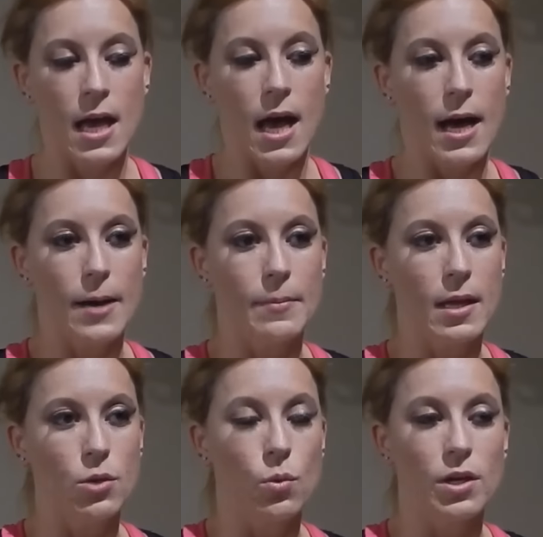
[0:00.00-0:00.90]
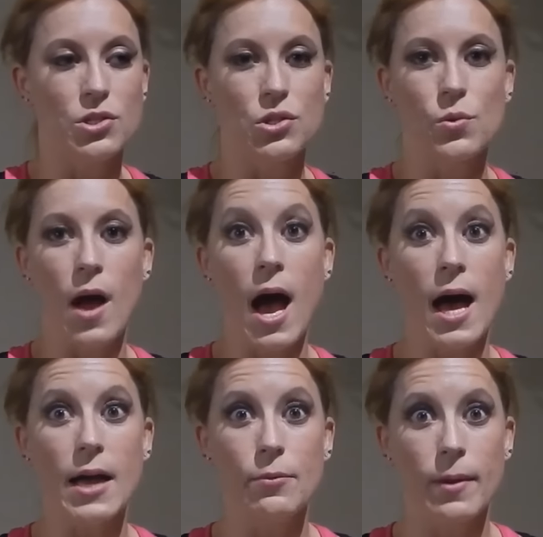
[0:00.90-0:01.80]
And you wanna do
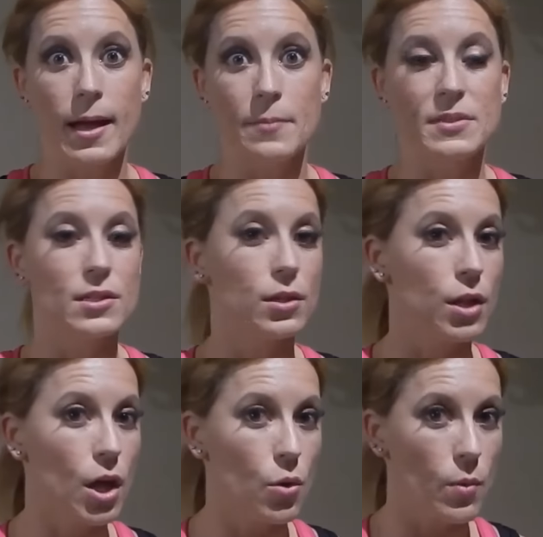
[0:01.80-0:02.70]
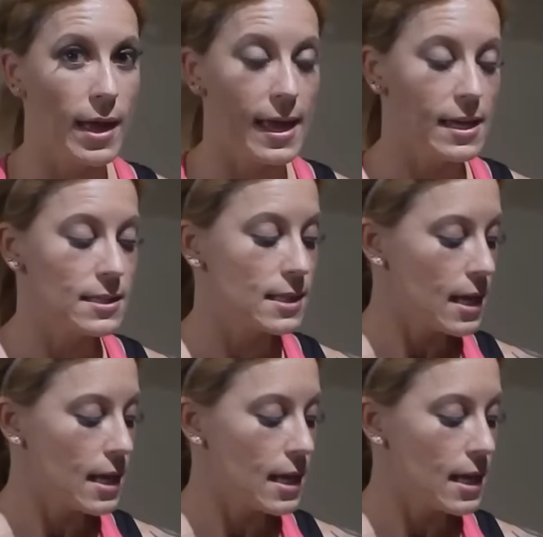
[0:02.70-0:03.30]
high reps, low weight,